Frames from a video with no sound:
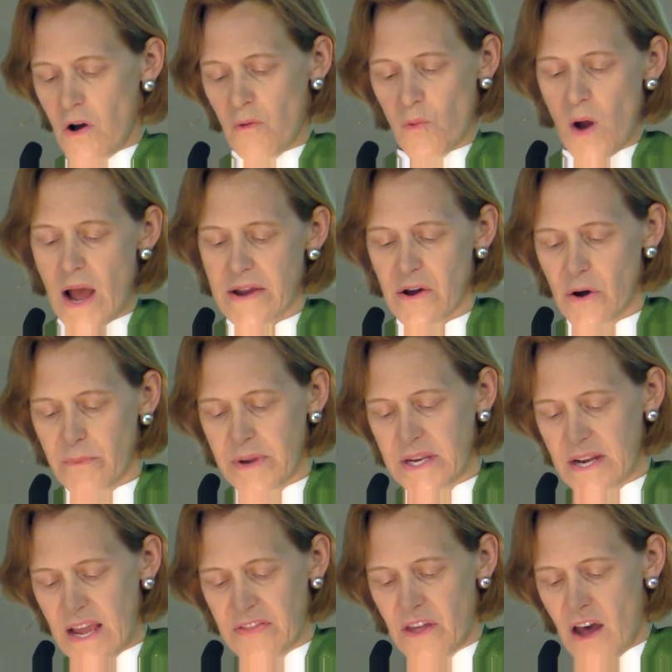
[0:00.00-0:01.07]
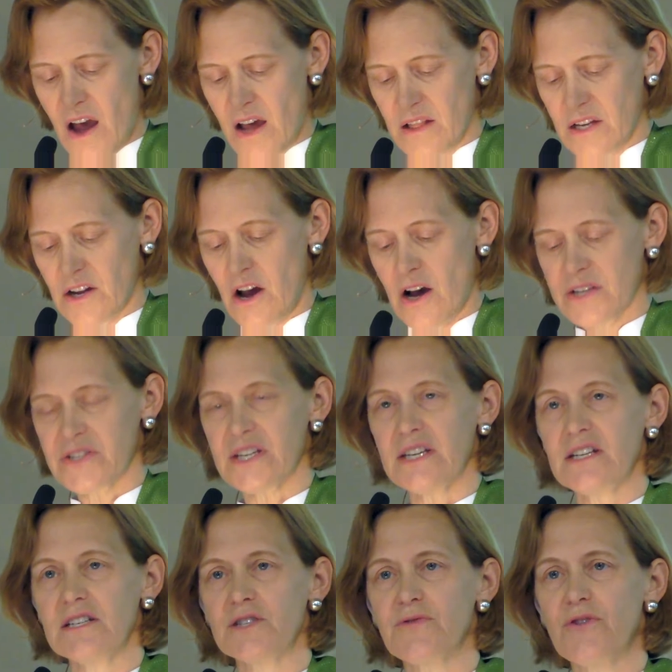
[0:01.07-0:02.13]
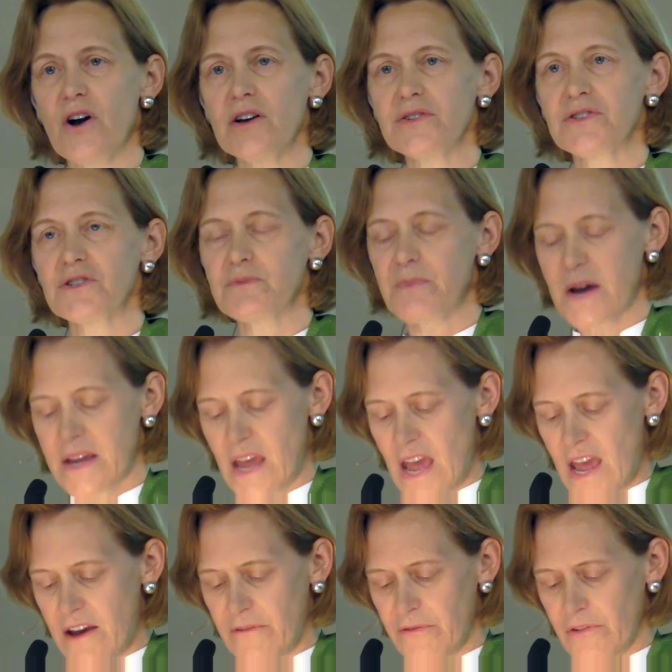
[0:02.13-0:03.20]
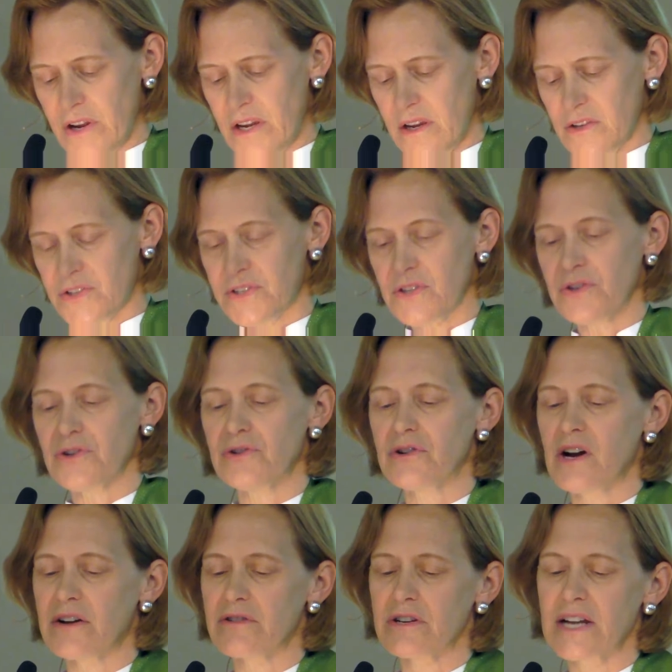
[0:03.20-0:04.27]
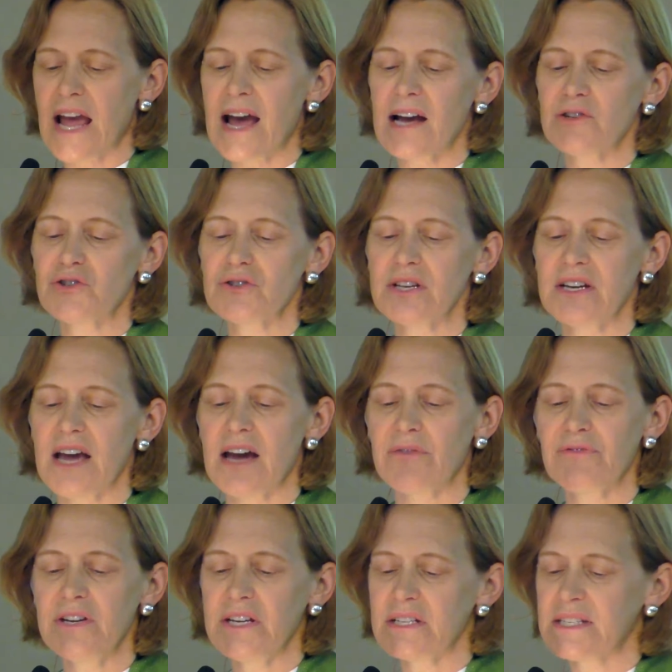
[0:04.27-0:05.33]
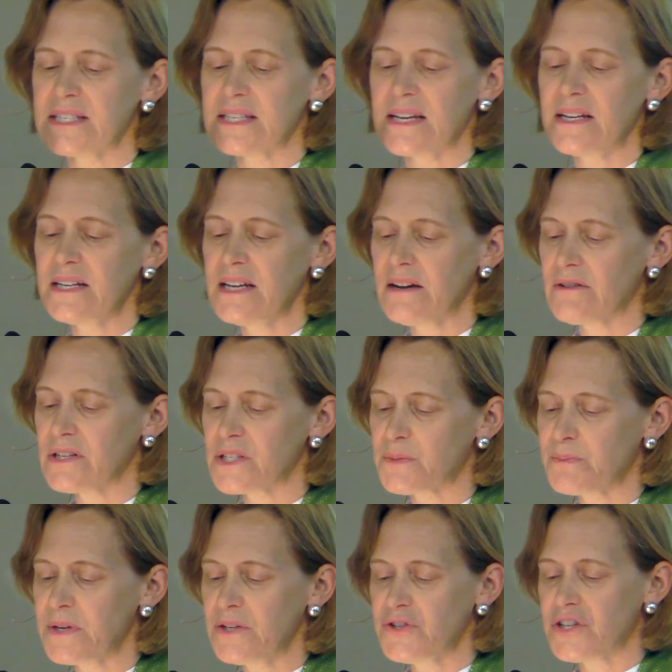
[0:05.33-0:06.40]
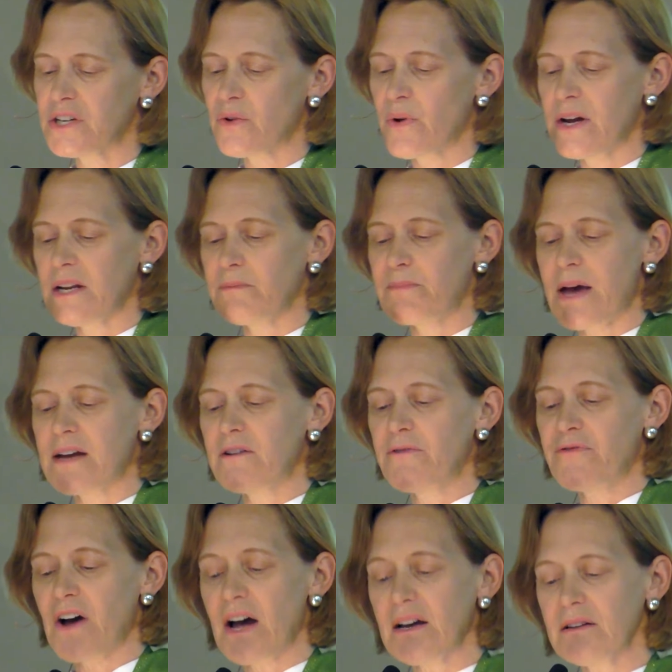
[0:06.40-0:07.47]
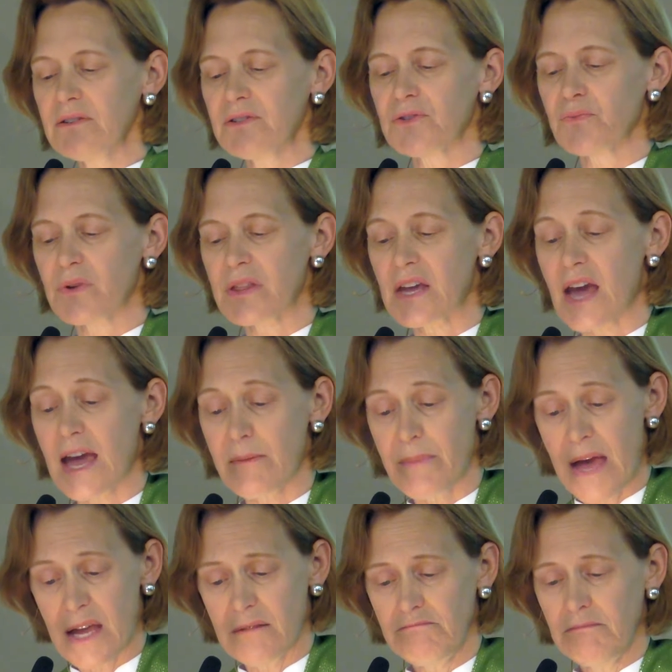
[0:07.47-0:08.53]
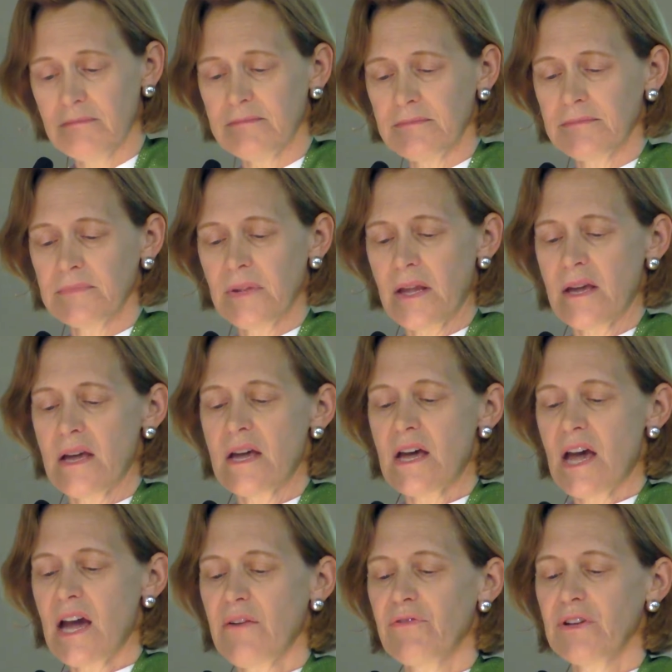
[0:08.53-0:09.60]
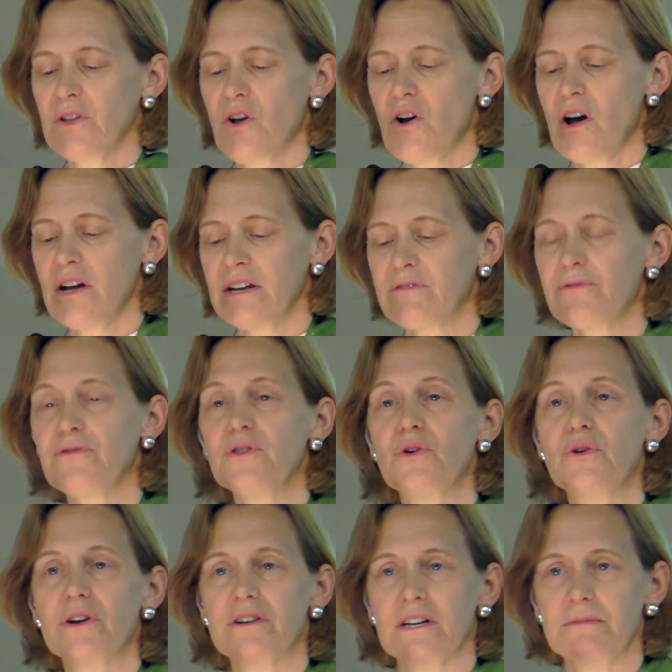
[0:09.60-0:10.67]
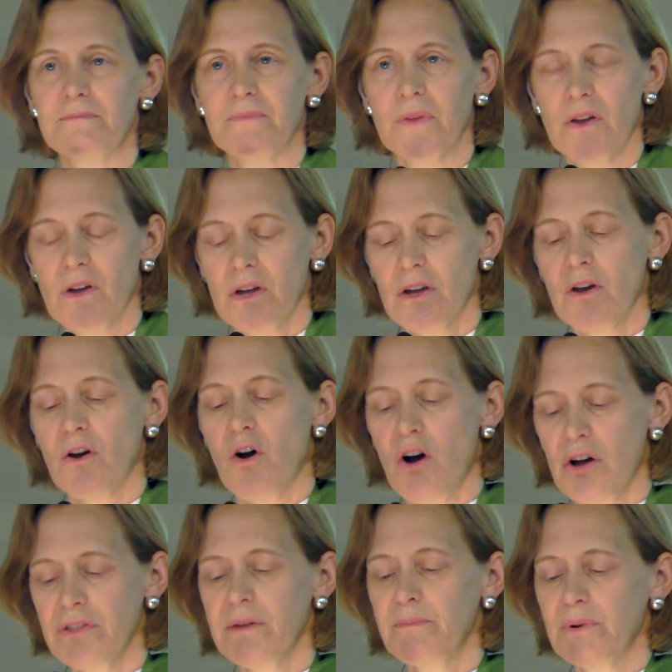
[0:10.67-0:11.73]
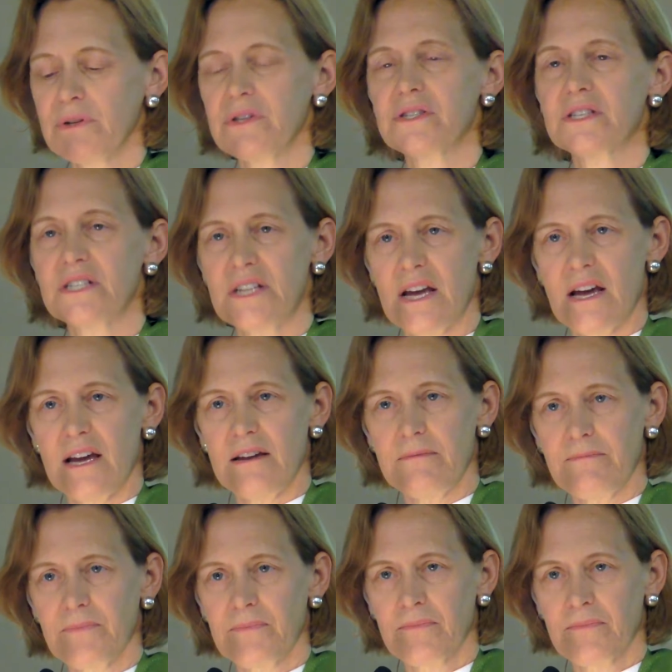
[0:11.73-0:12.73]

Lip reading: Wyoming, and the Holocaust. It is fostered by every slur uttered casually, every incendiary speech equating pedophiles with gay men, every law in Florida on the books today